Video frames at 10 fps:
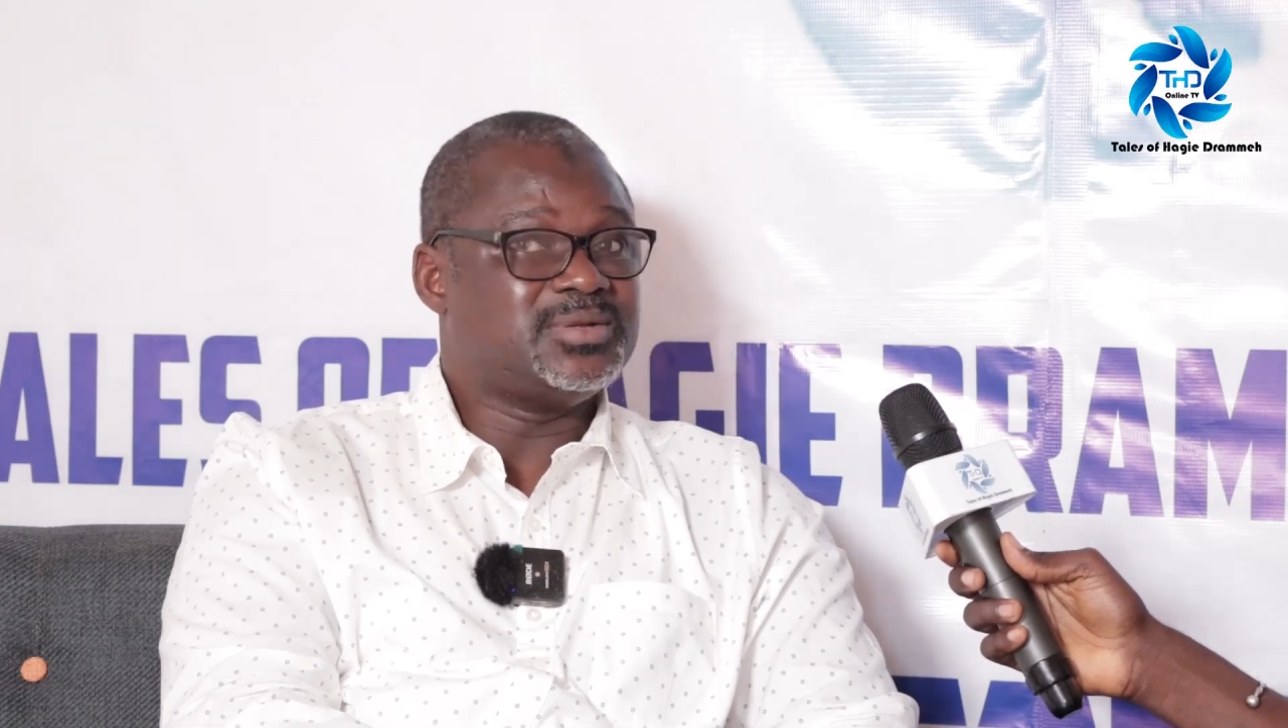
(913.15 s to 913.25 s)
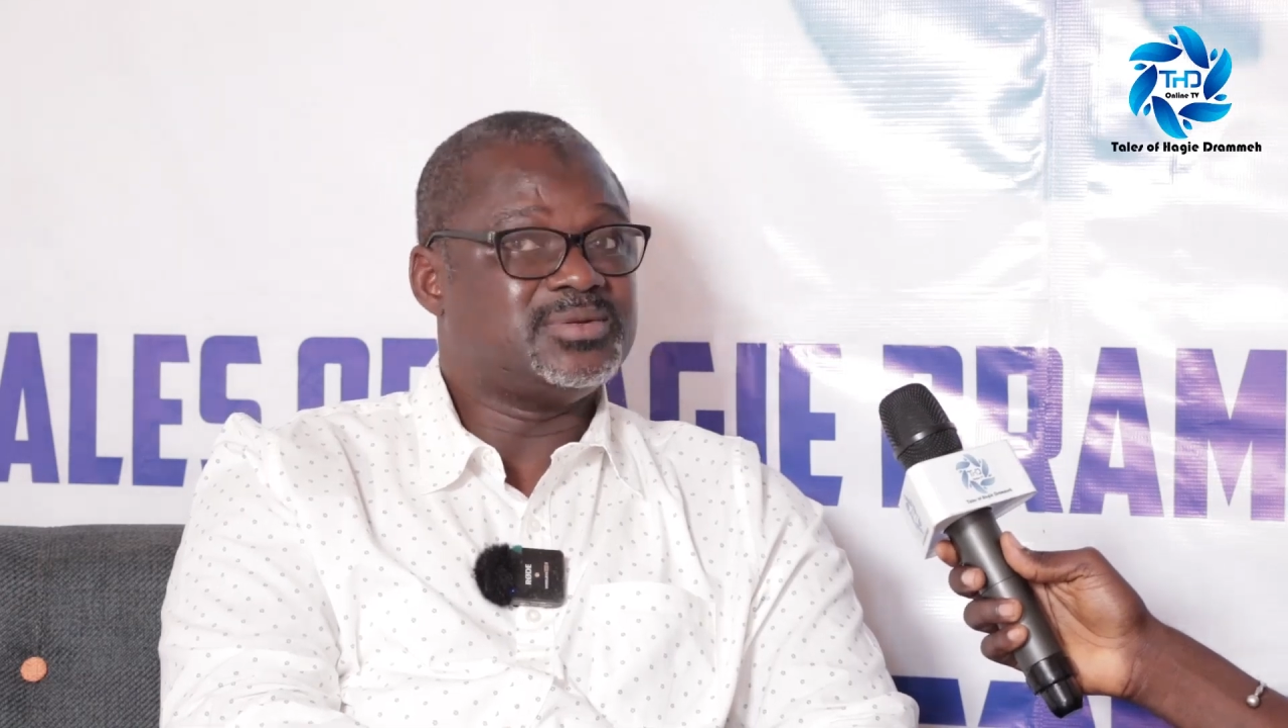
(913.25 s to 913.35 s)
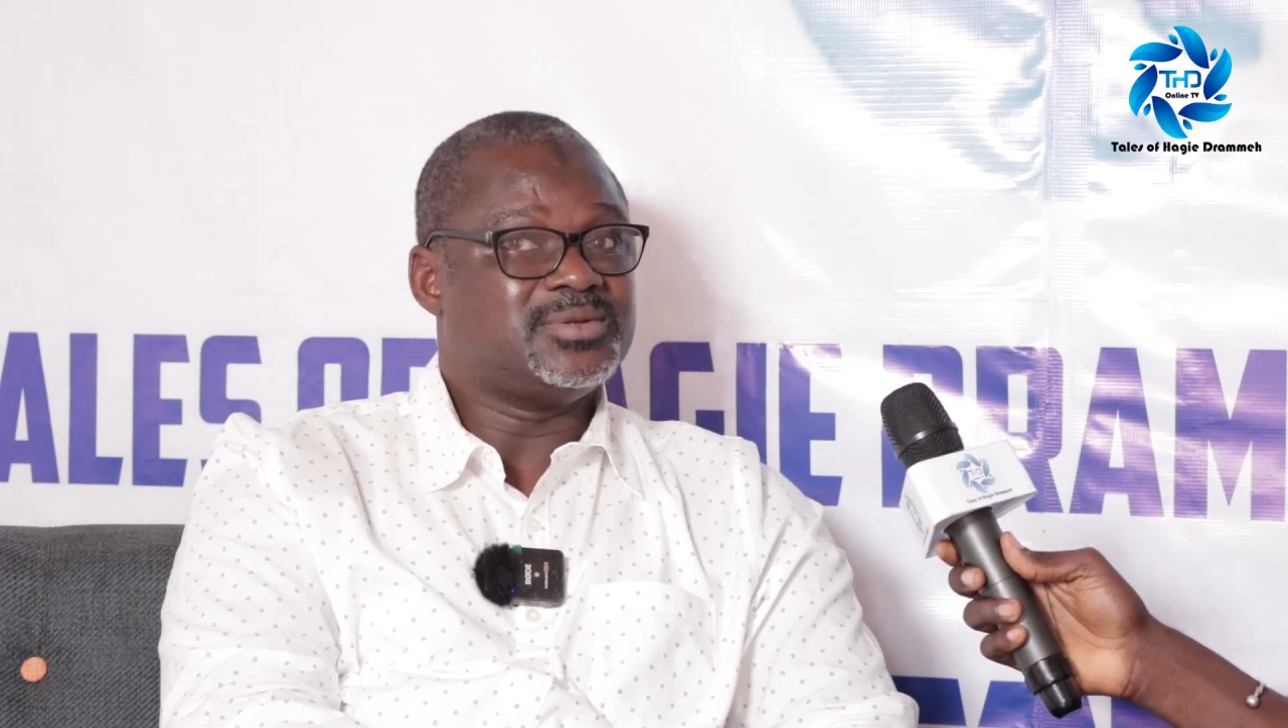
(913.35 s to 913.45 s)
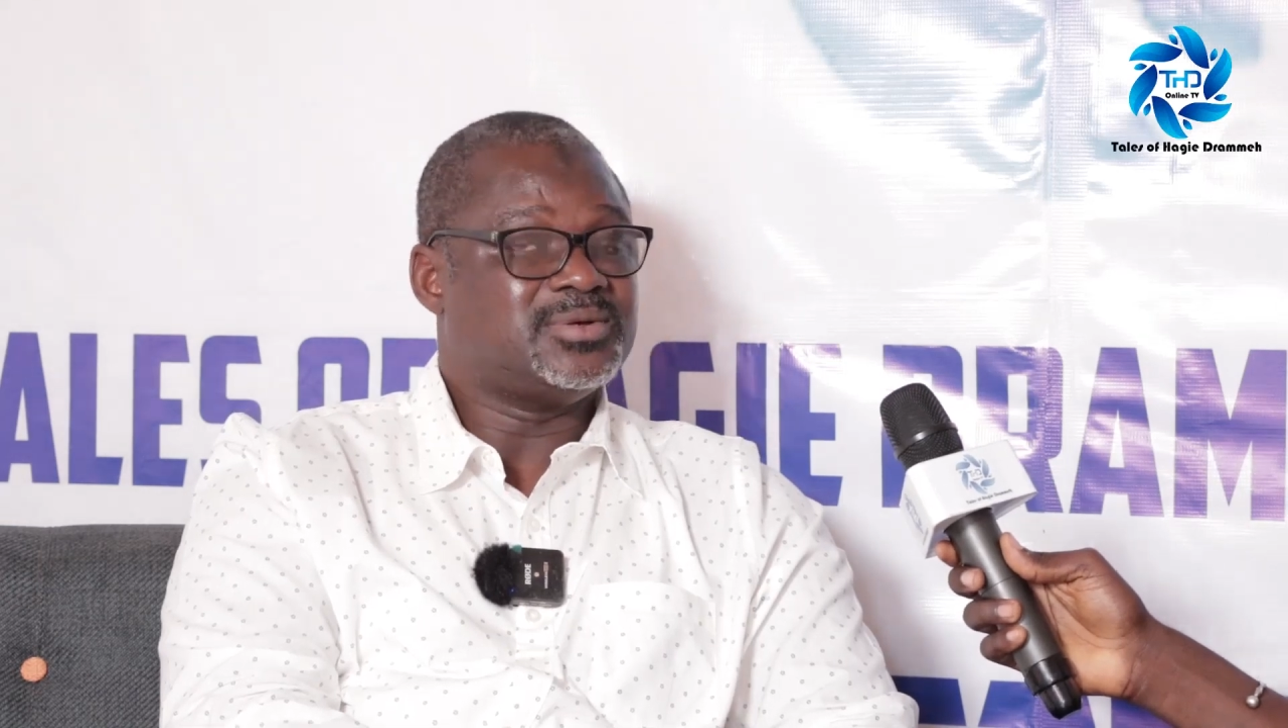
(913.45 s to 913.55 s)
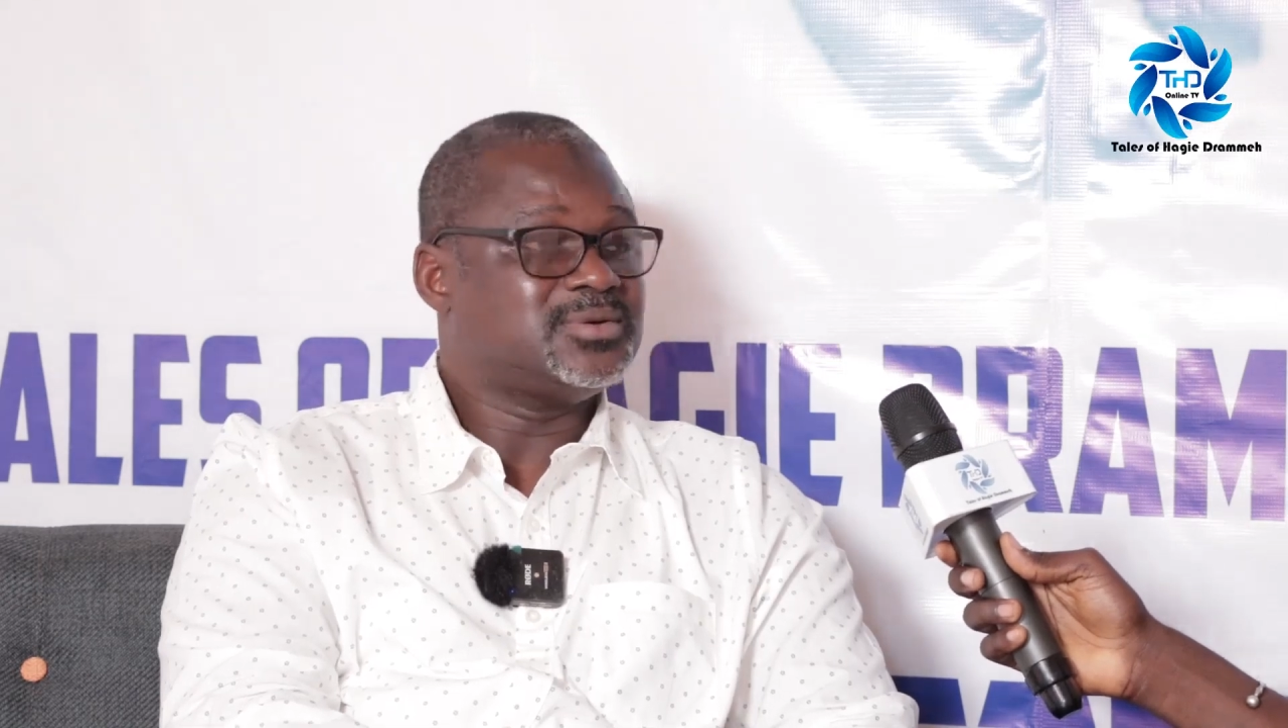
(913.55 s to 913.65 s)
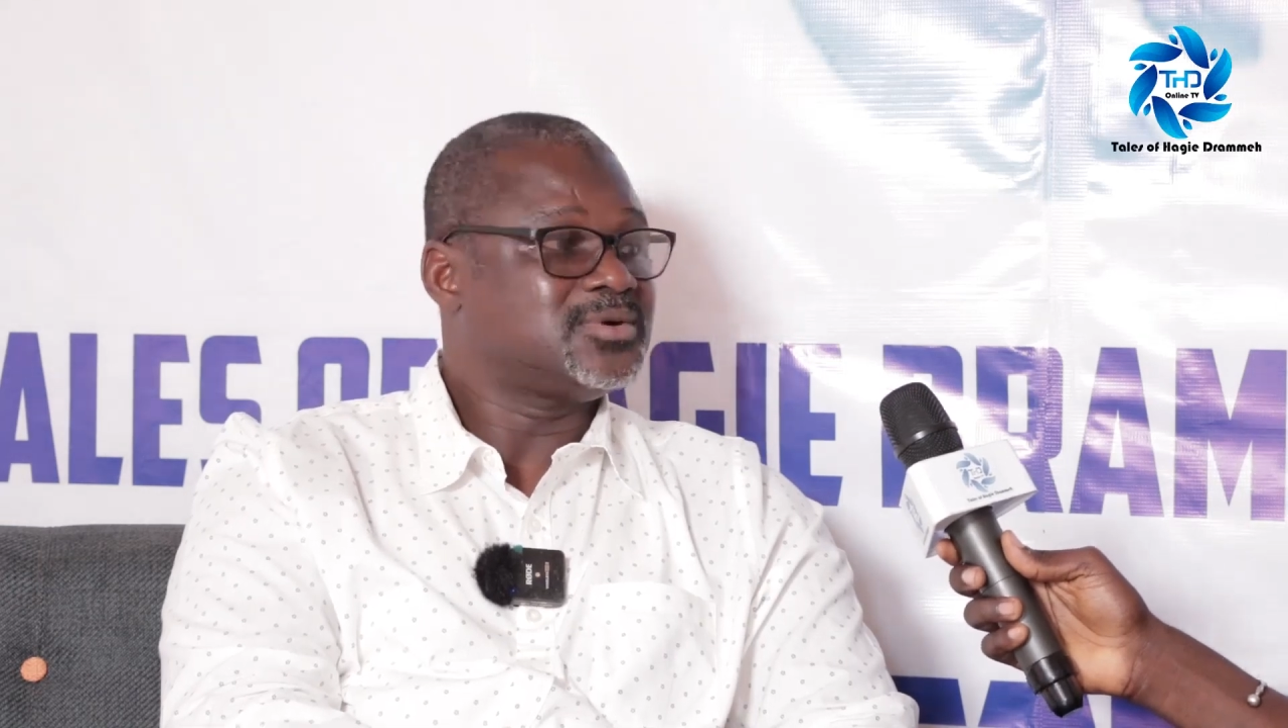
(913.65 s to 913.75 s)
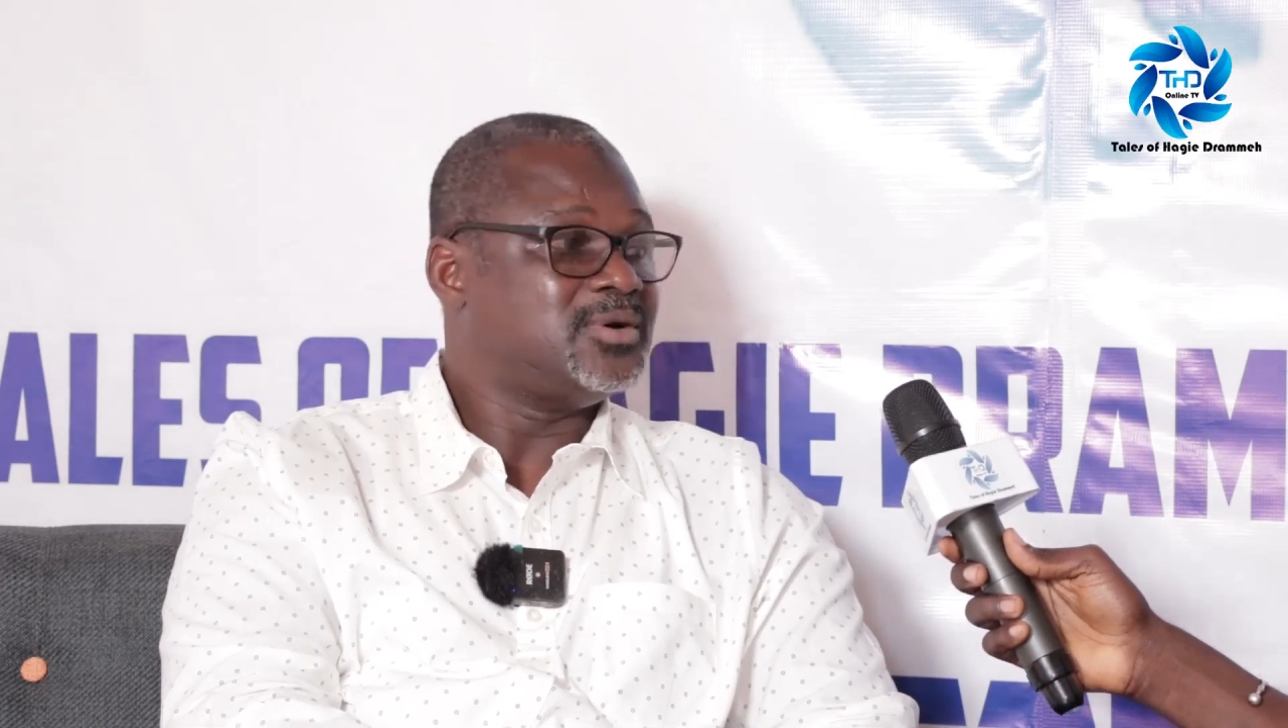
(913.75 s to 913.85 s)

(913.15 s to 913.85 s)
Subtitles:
you know,